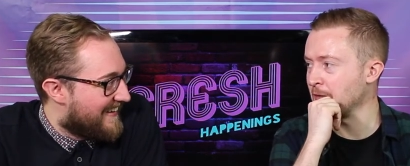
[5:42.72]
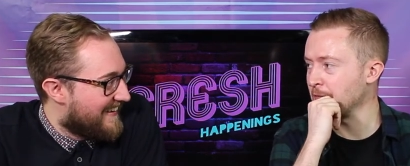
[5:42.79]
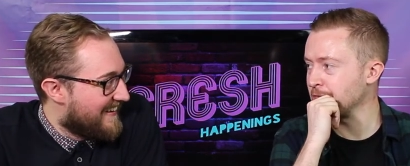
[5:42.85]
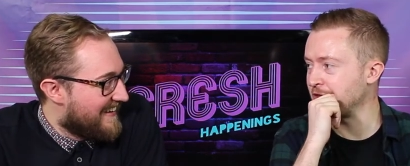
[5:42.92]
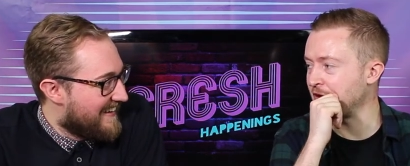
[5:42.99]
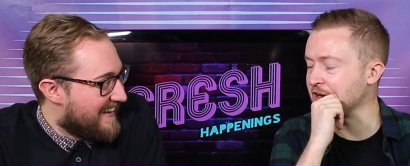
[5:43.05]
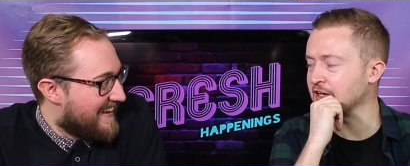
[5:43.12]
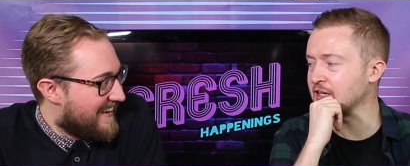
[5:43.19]
Speaker 1: Well,
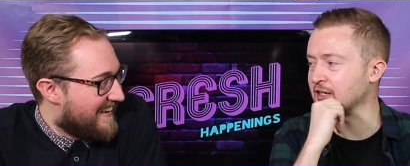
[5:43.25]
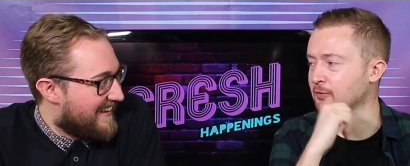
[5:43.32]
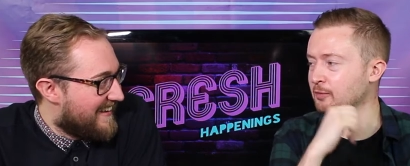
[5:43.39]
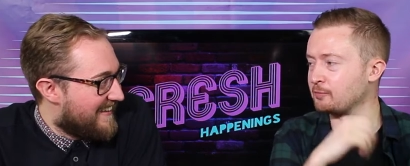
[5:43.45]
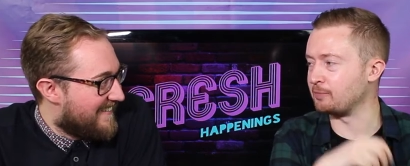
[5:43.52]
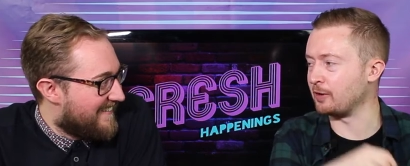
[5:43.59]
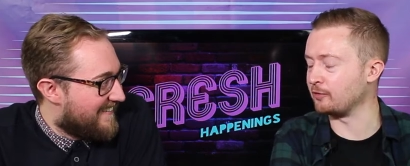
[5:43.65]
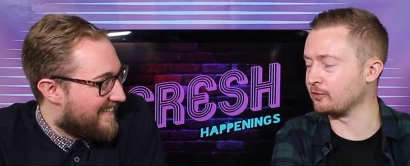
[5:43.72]
technically,
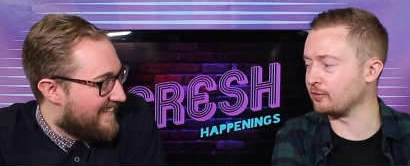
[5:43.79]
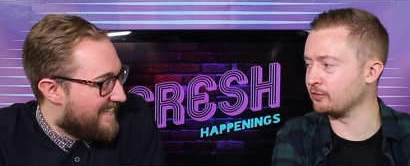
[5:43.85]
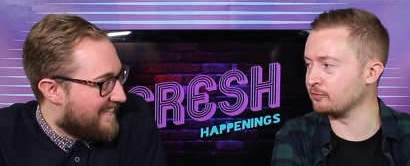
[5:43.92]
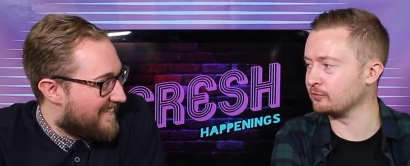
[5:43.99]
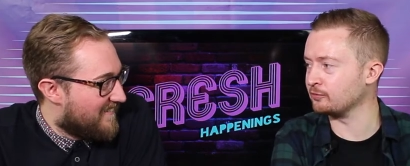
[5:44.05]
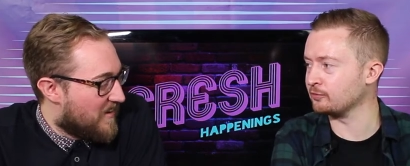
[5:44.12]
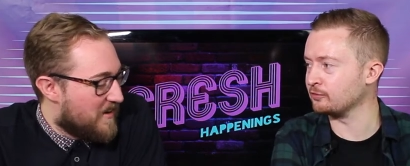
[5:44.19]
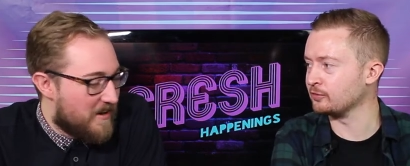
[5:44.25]
we but
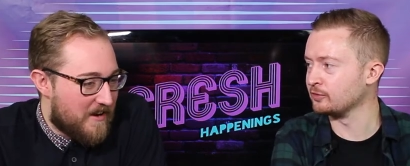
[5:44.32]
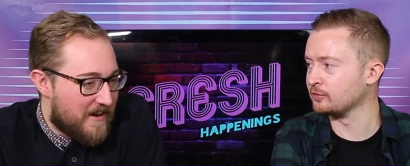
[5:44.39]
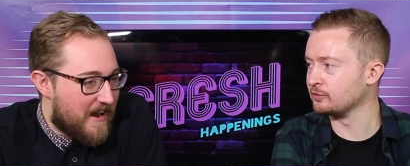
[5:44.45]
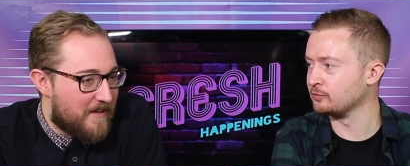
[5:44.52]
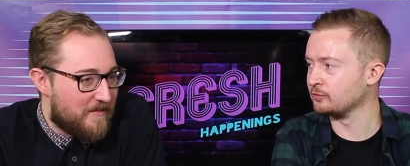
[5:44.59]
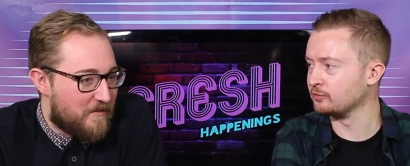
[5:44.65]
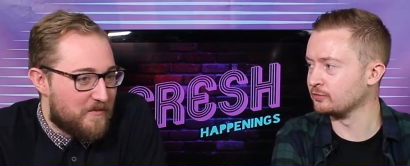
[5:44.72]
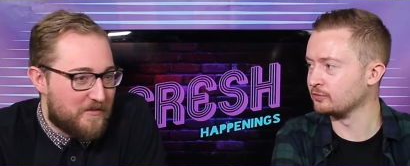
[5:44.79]
Speaker 2: when
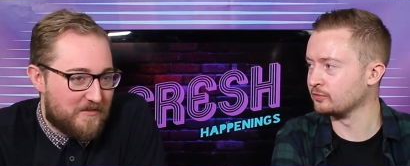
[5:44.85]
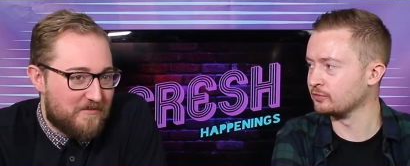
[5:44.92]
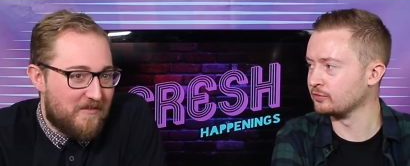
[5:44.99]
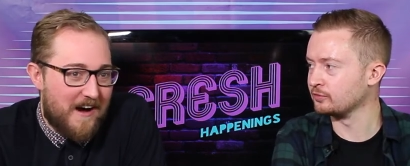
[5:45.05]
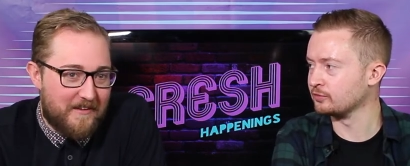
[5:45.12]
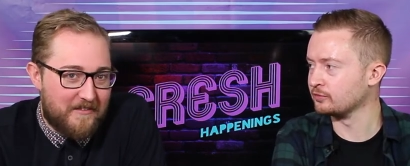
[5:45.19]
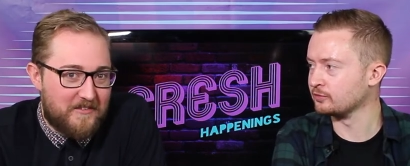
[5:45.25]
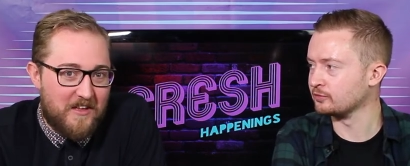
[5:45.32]

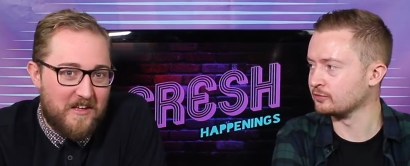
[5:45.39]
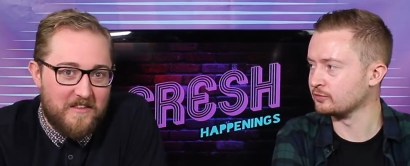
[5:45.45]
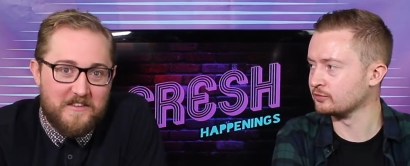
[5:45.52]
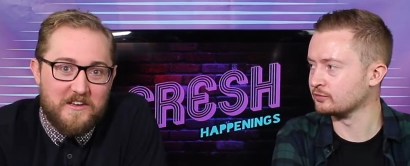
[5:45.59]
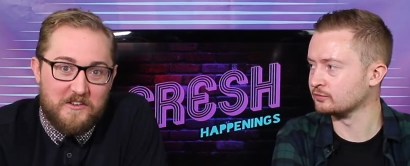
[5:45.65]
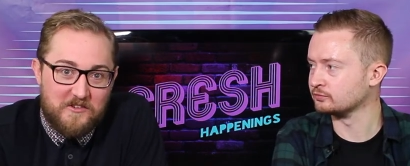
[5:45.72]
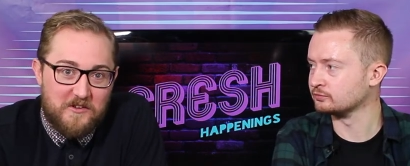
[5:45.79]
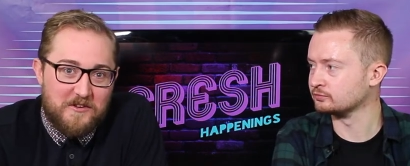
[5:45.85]
well,
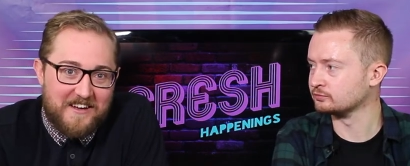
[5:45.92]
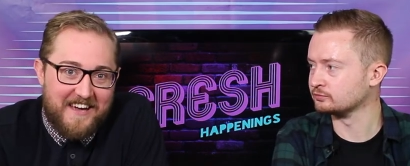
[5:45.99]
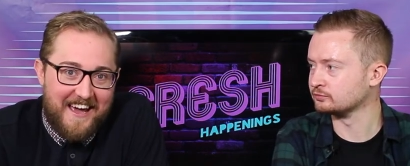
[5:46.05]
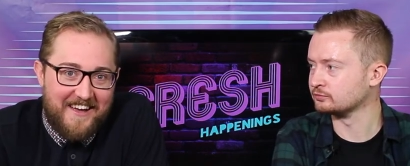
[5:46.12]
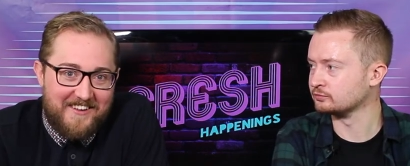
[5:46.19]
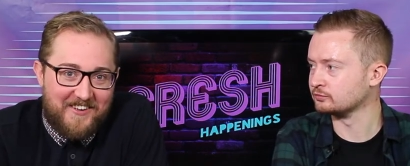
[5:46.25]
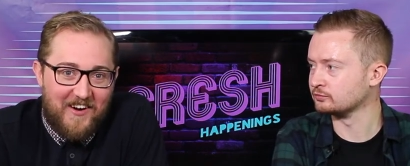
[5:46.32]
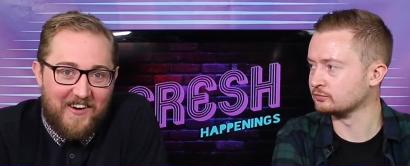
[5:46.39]
the
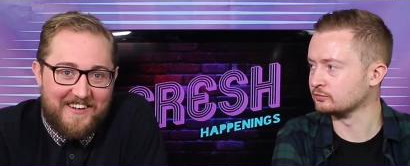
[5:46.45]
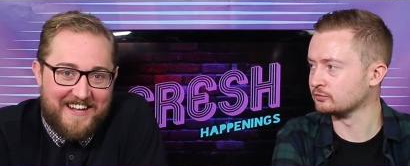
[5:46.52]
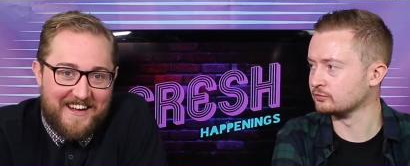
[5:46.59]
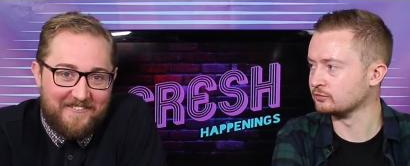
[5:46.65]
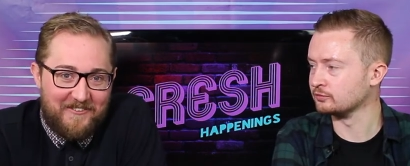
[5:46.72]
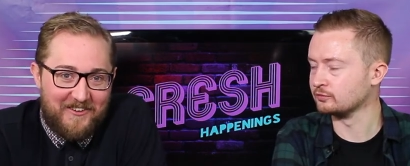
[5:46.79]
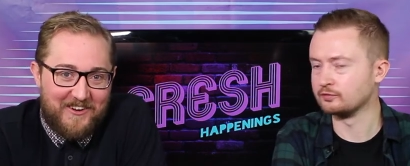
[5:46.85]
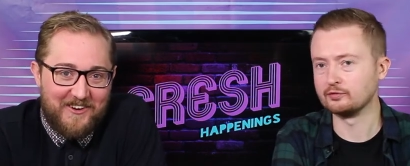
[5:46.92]
adjudicator's got
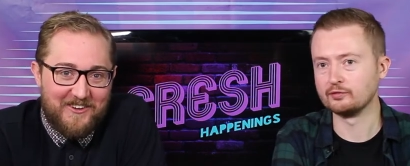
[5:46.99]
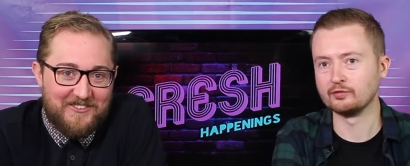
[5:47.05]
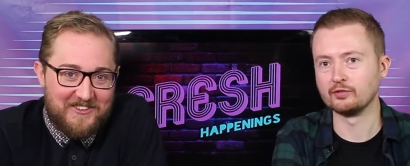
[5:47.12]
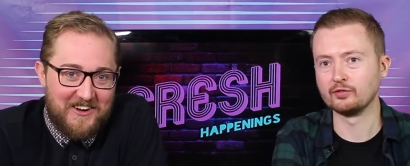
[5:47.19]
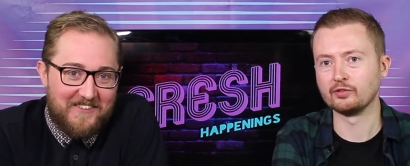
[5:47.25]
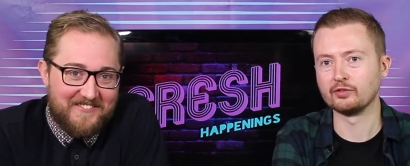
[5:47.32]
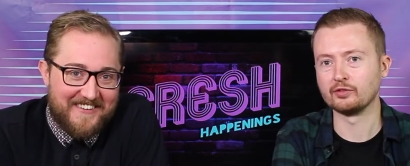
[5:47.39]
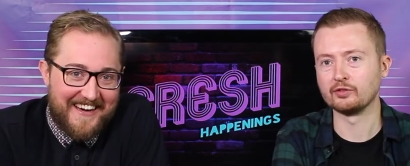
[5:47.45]
a difficult
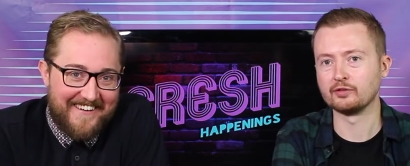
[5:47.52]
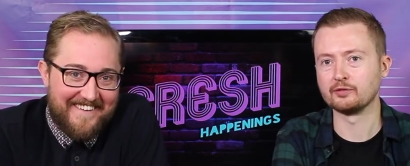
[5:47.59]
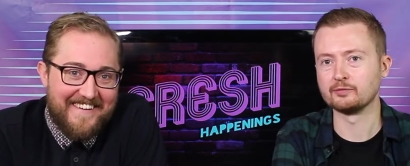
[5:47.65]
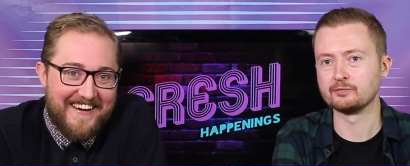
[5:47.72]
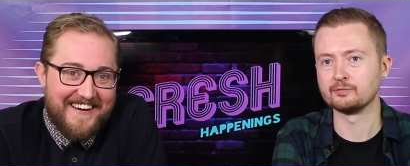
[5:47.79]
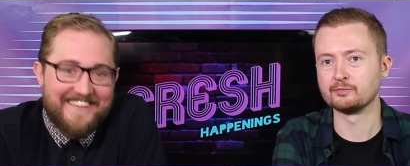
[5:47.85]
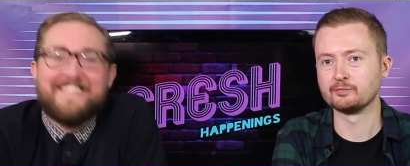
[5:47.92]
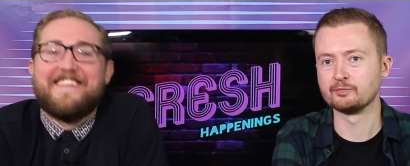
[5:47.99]
job now.
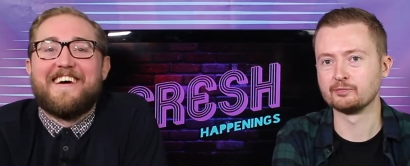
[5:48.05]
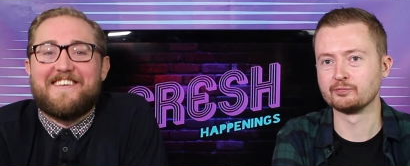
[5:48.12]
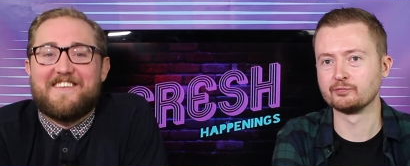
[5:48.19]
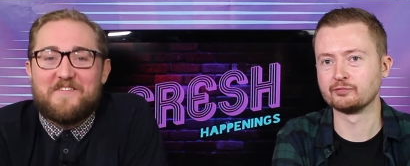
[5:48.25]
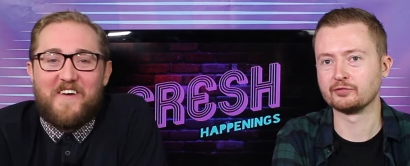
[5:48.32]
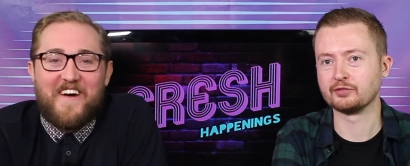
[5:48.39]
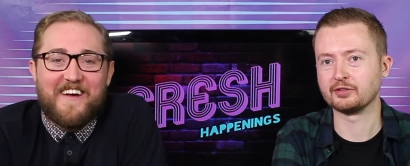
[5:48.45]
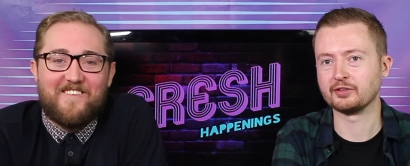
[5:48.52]
She has
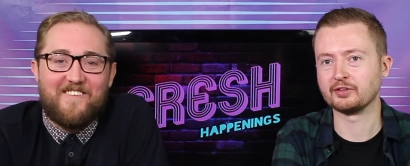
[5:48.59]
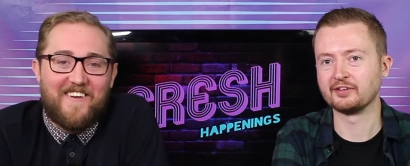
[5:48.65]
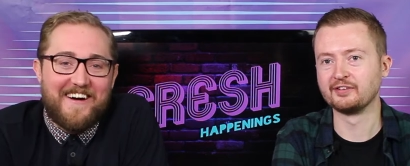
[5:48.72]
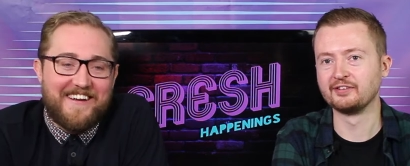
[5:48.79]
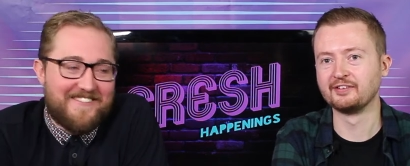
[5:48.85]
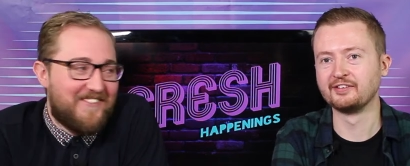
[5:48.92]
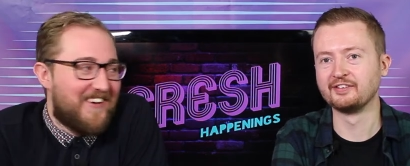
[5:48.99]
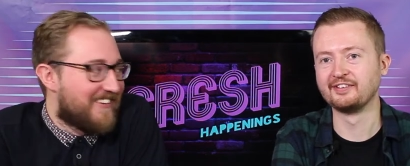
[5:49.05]
to pick
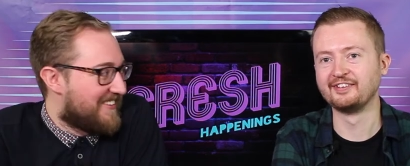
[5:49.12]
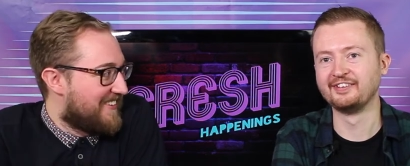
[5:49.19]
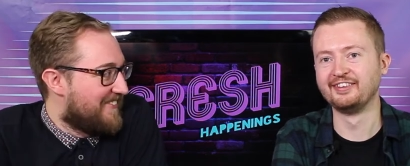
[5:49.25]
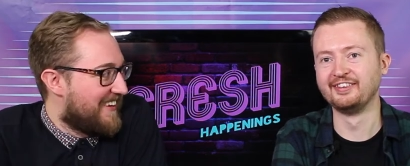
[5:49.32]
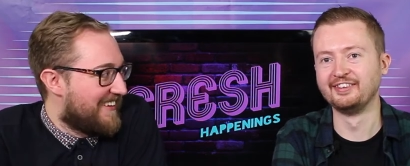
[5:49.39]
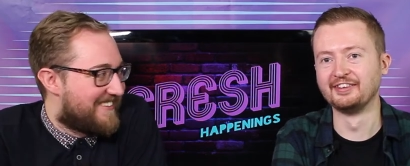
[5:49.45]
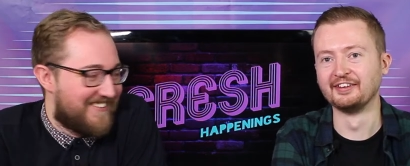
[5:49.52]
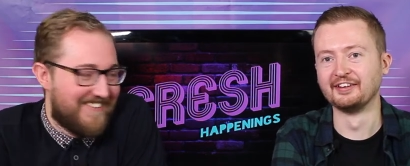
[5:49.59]
what is more
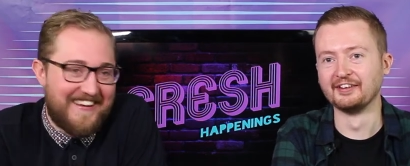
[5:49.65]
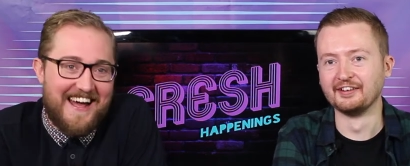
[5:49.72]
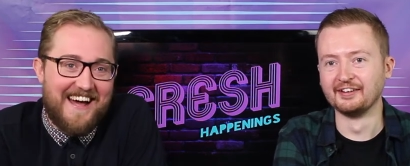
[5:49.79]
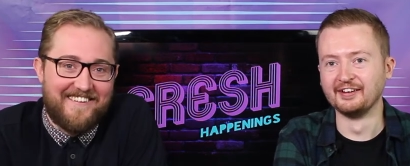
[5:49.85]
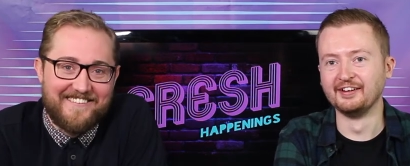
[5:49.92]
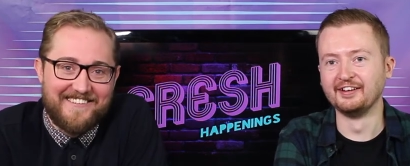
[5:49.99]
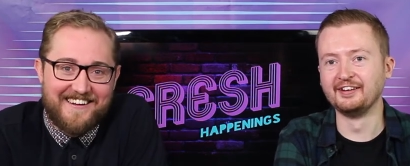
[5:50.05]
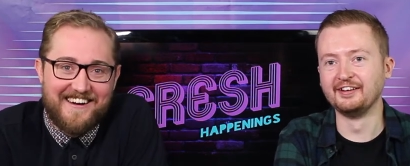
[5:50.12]
similar to an elk.